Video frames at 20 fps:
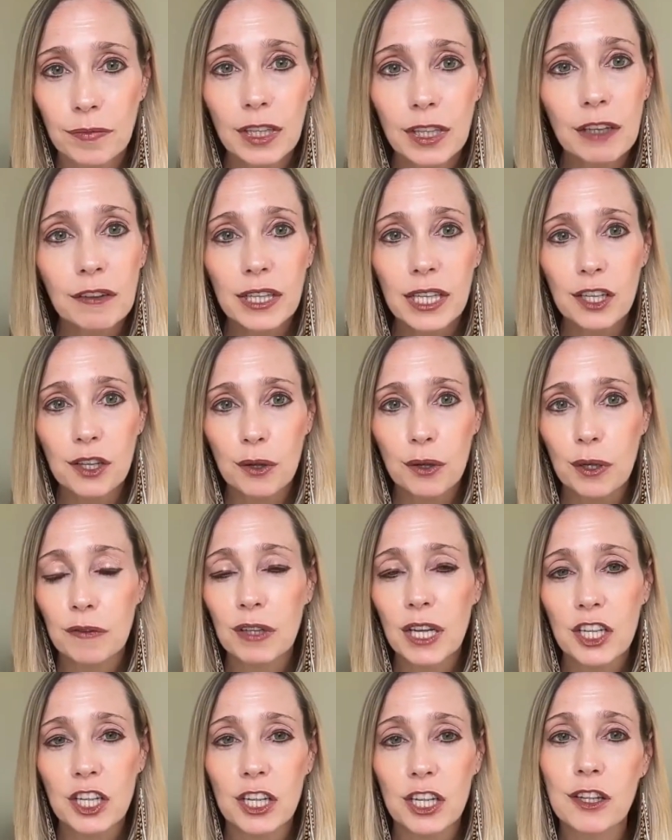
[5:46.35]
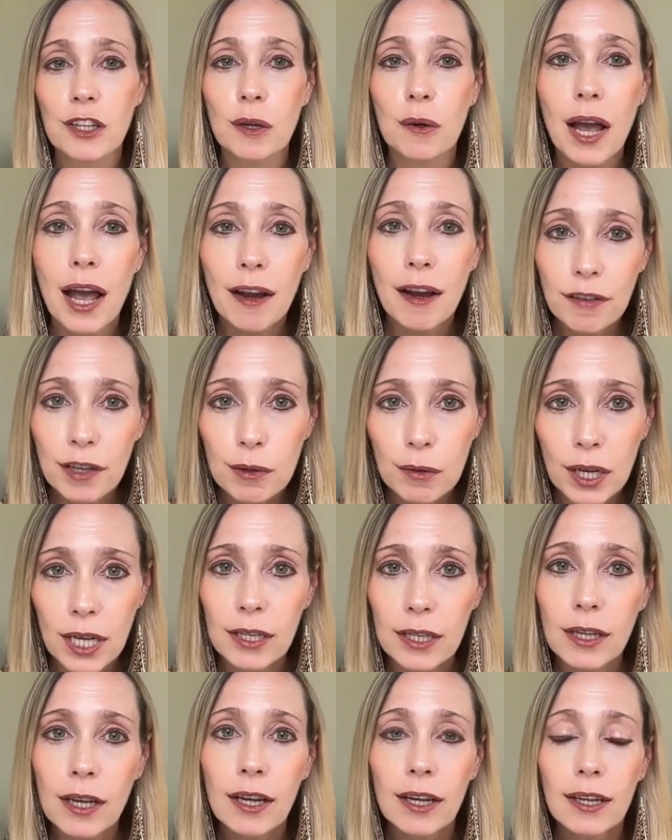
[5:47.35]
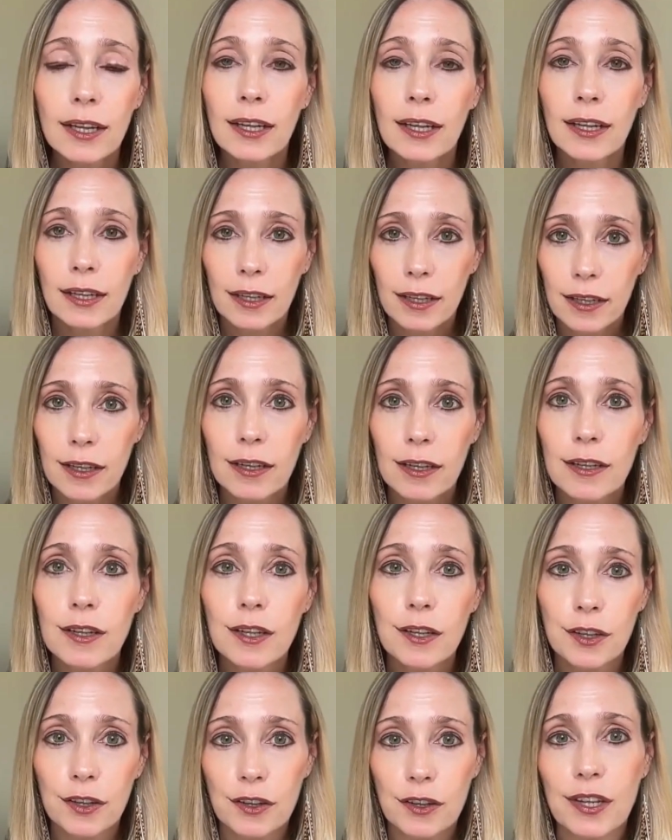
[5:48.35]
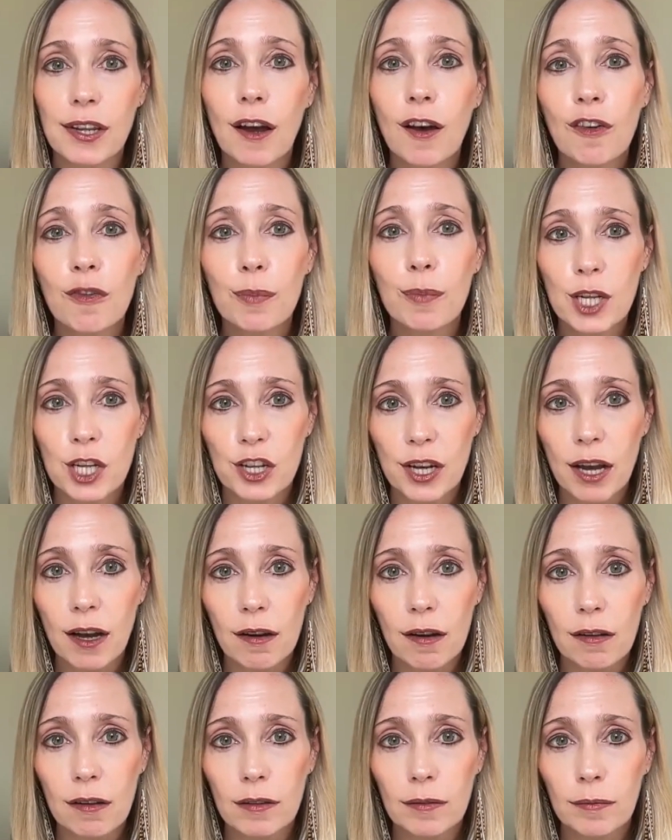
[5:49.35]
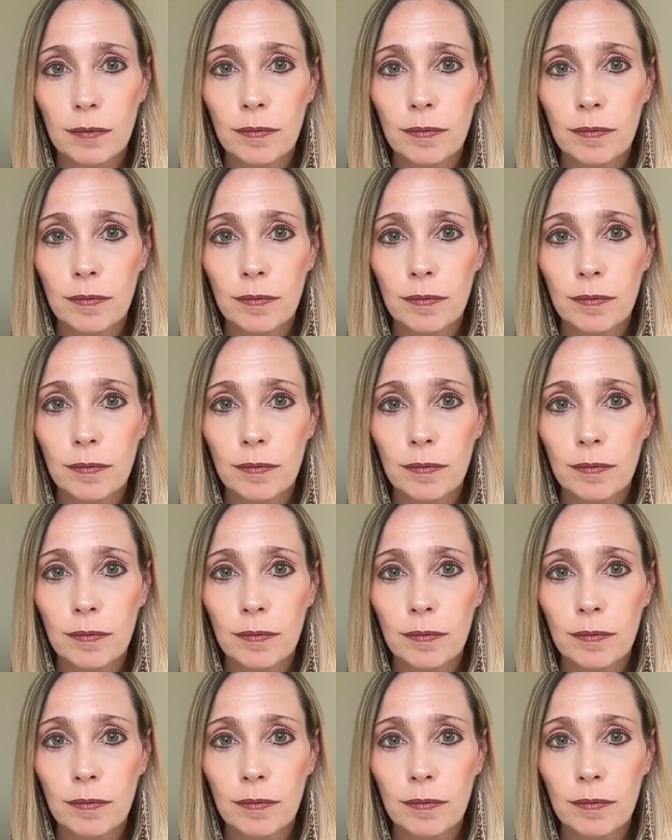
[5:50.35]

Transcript: Everything's a reflection. So everyone is yourself pushed out.